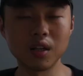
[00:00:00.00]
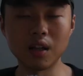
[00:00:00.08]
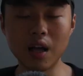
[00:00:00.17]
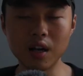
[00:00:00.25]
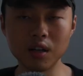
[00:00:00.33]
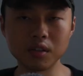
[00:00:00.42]

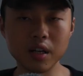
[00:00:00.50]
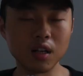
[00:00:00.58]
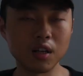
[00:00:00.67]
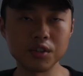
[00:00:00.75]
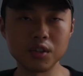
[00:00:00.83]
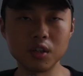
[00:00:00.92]
Like they
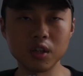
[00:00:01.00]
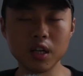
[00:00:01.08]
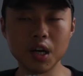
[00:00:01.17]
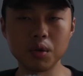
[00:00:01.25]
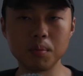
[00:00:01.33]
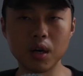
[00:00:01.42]
literally
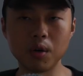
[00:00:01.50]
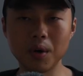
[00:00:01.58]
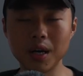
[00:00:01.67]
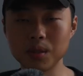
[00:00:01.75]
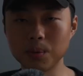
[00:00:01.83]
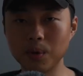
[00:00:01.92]
carried my whole
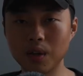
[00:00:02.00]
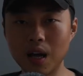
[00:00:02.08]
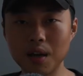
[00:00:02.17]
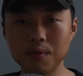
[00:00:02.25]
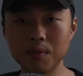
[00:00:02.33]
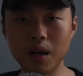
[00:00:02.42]
high school
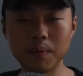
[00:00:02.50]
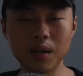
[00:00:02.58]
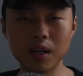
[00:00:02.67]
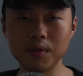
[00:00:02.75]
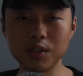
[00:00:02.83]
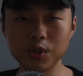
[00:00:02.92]
life. I'm not
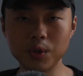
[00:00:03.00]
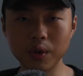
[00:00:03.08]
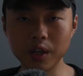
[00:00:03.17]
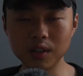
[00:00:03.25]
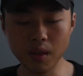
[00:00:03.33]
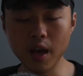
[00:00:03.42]
even
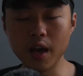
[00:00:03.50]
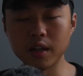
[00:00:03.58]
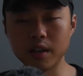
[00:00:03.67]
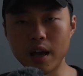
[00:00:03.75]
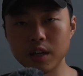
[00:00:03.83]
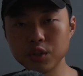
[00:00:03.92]
joking.
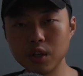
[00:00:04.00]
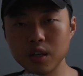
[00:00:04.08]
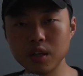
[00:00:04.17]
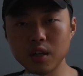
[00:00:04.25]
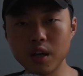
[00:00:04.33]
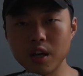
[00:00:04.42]
And
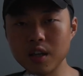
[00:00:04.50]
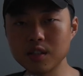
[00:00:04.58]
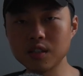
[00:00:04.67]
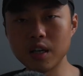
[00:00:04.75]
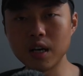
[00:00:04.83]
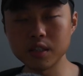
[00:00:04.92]
actually, it is
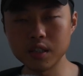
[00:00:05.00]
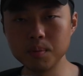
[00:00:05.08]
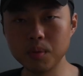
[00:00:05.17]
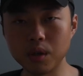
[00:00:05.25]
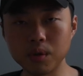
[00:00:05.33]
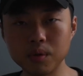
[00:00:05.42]
that
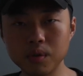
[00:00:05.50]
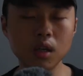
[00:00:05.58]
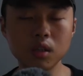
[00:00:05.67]
simple.